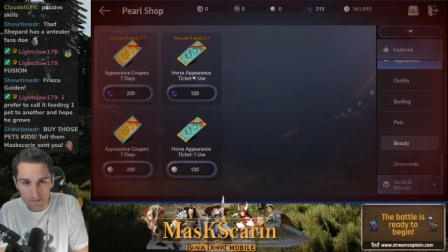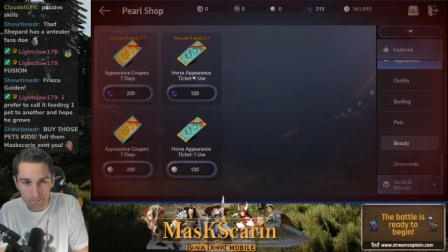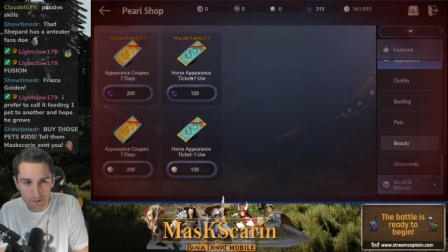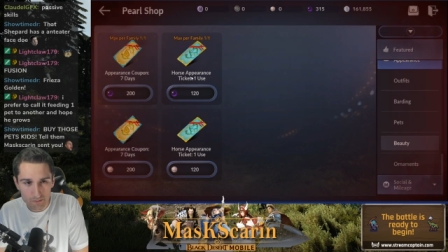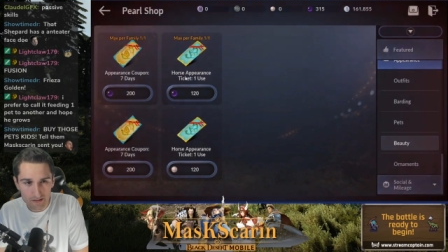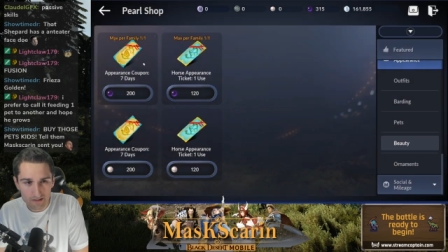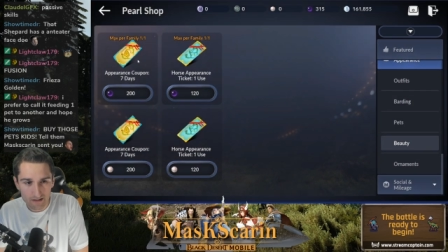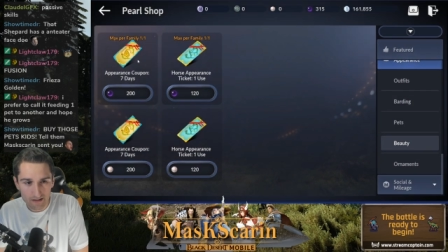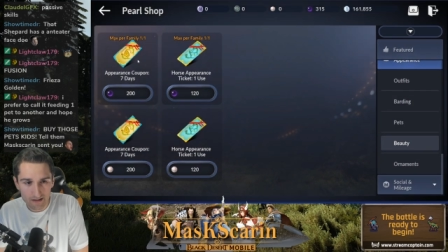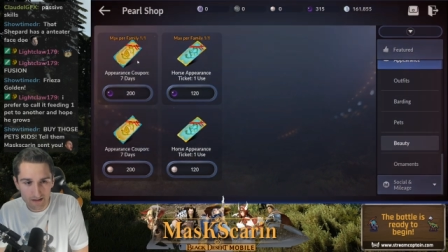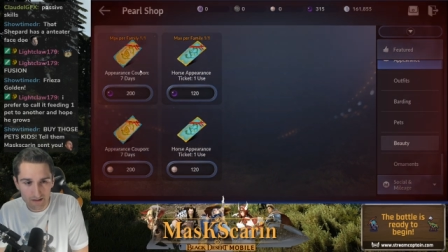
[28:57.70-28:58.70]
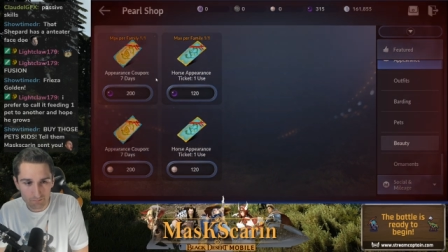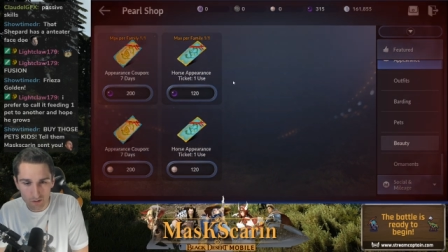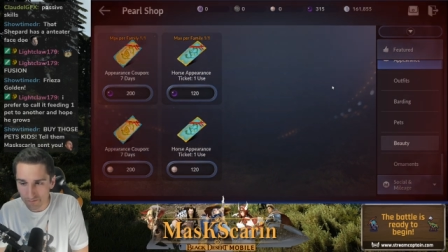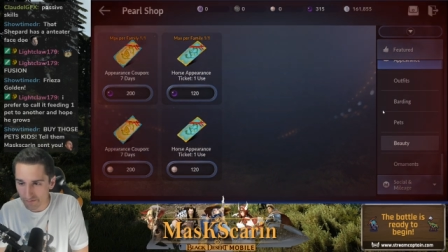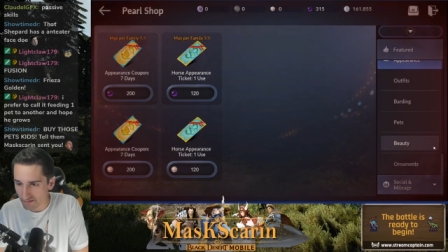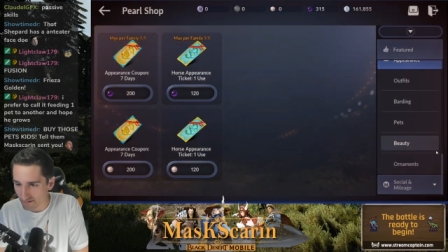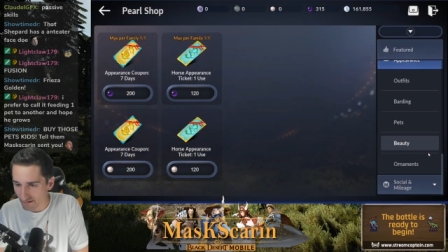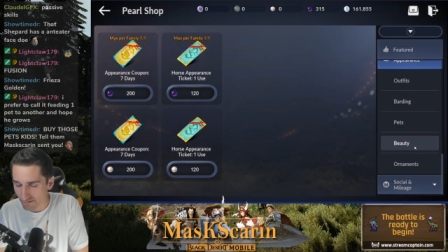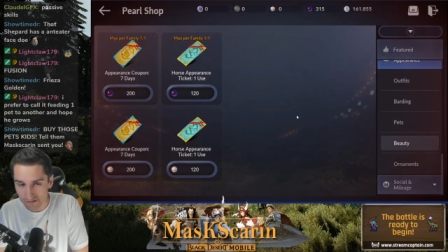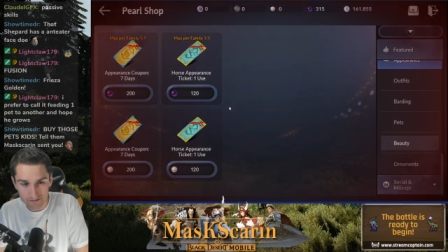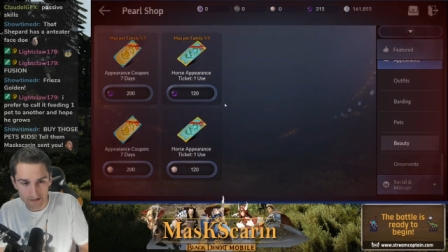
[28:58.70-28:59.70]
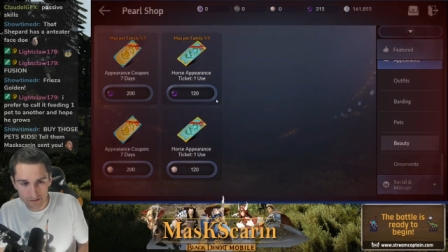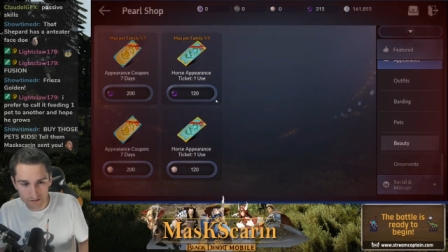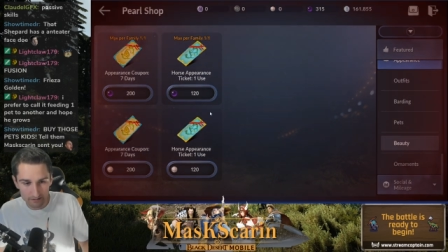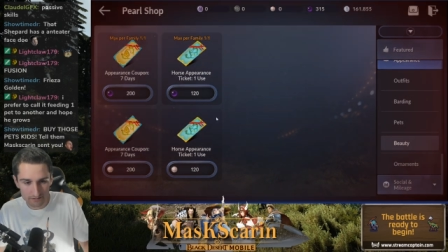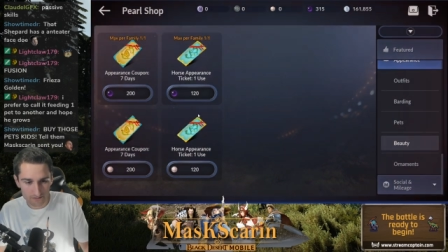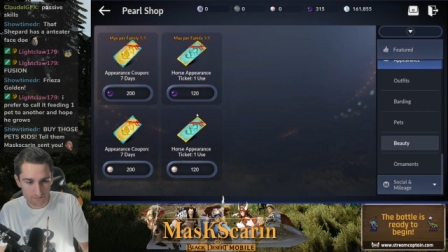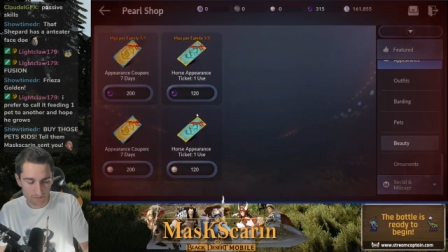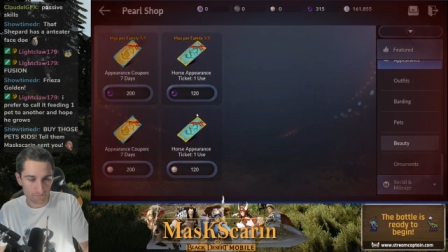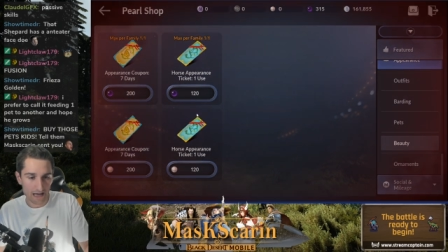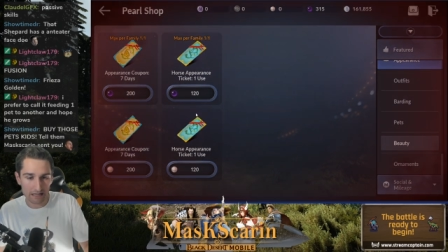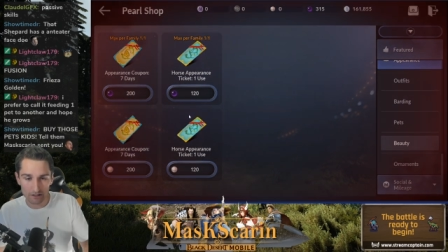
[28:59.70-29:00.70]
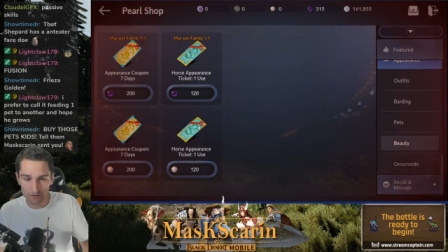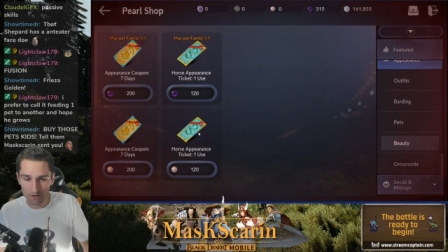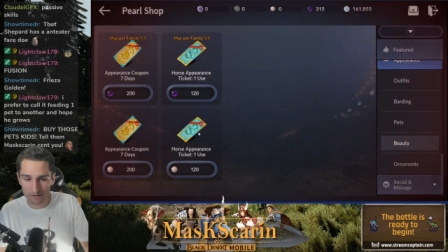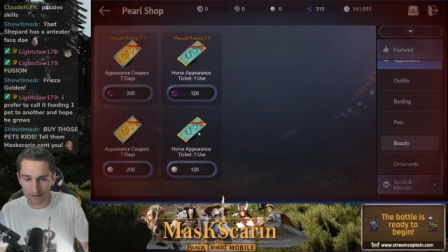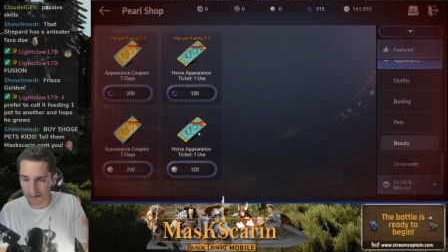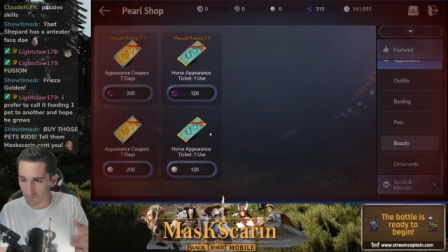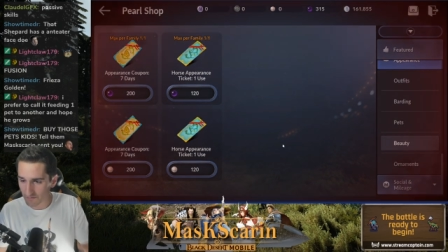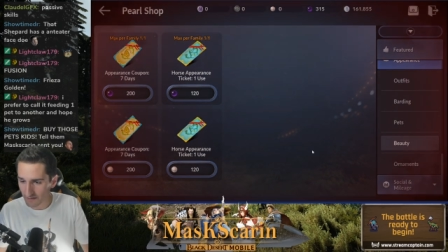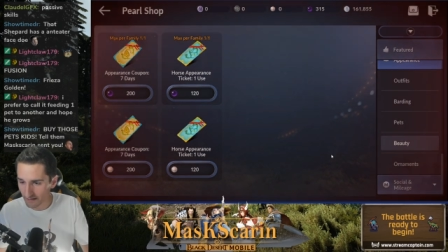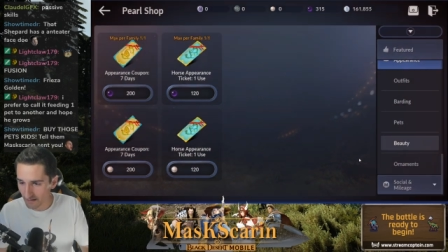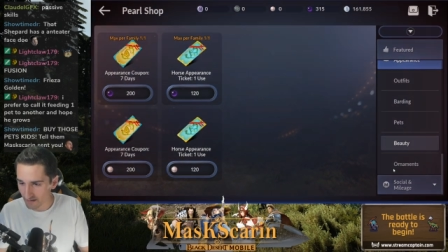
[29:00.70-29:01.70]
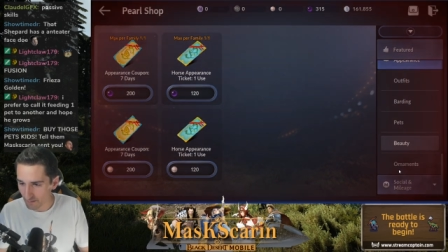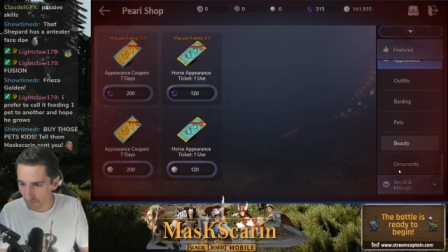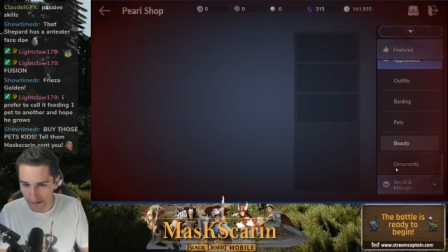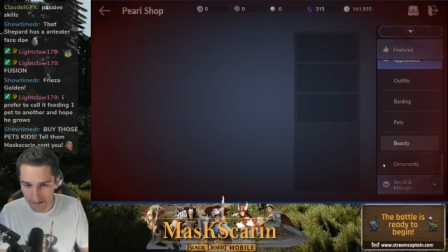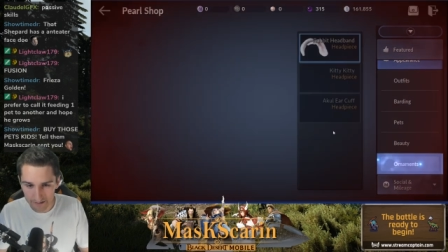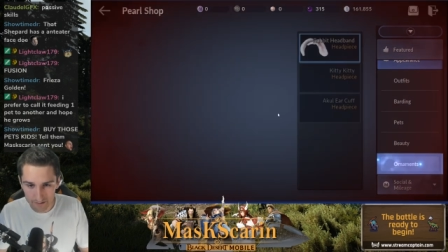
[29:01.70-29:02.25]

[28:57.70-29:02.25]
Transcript: Beauty, uh, well, this isn't even a section. This is a la carte items. You need it, you buy it.